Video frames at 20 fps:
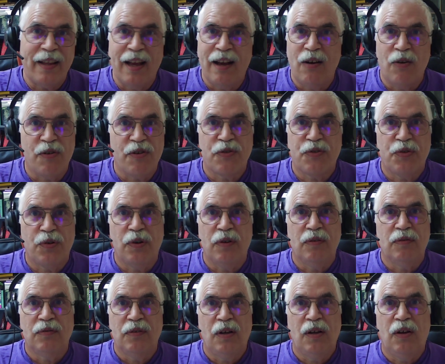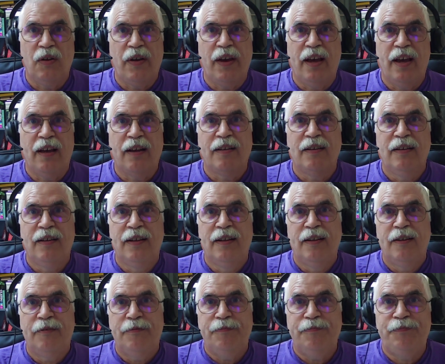now is true. Okay.
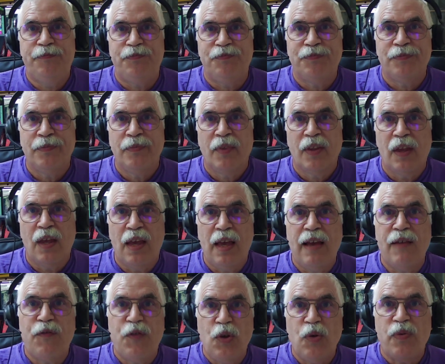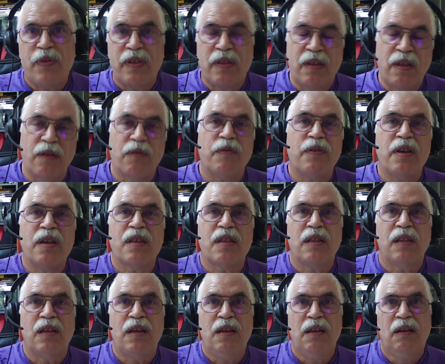If you
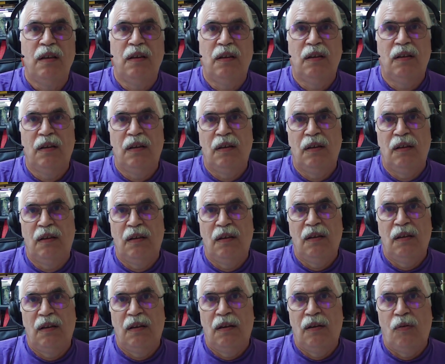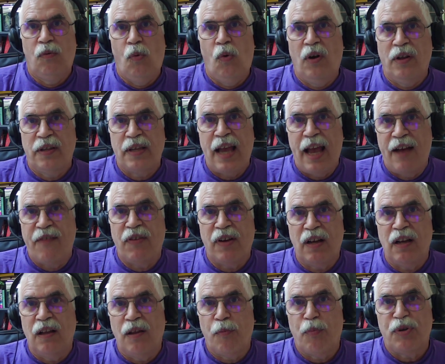seriously want to have a
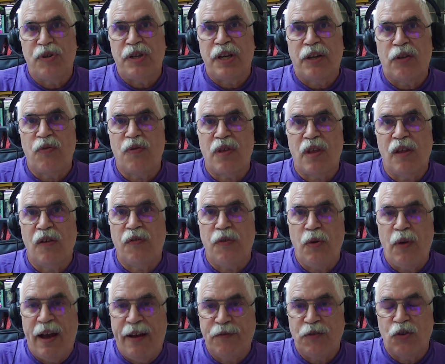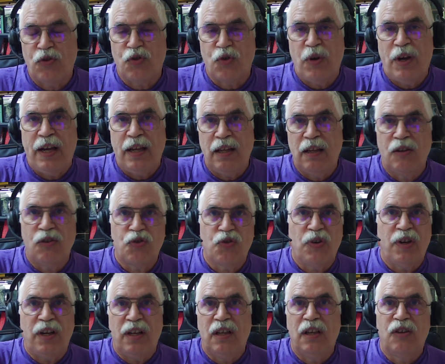gun and protect yourself, you have to train
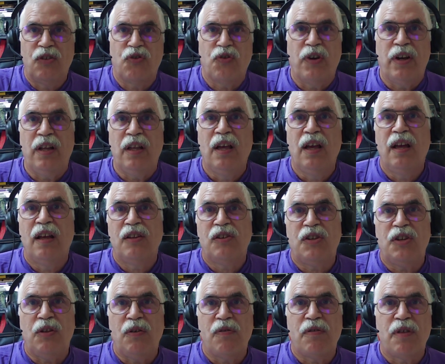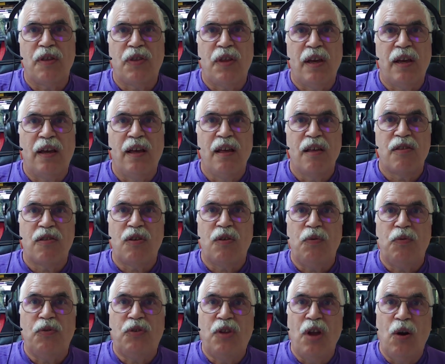to use the thing so
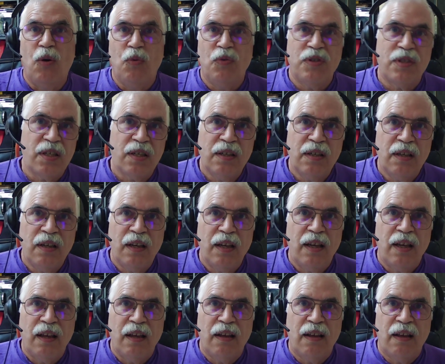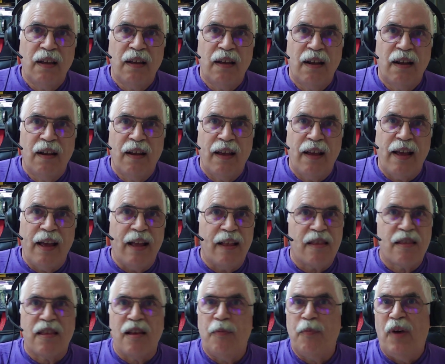you don't hit
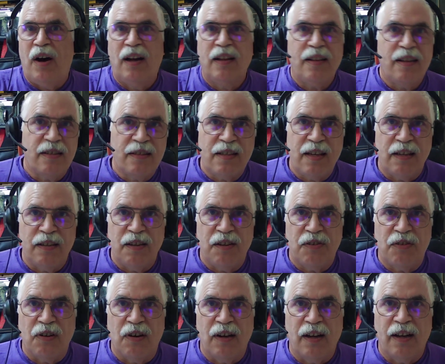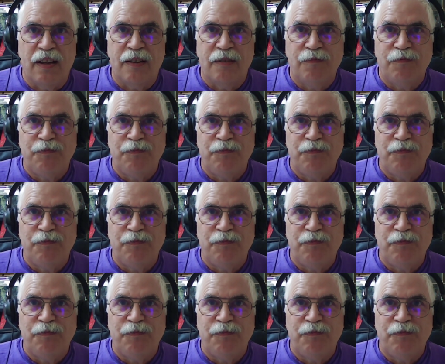some unintended target,